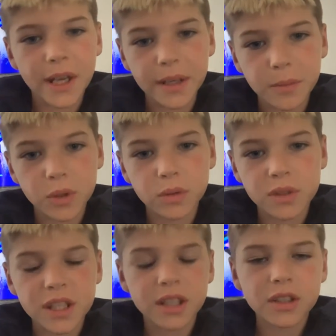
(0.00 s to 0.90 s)

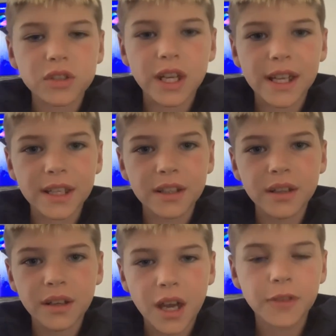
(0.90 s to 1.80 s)
animals in
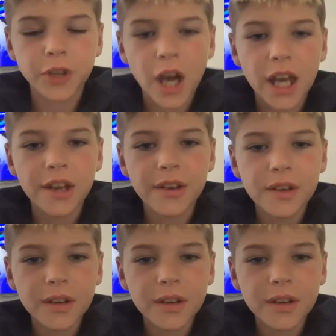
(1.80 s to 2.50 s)
Australia have died.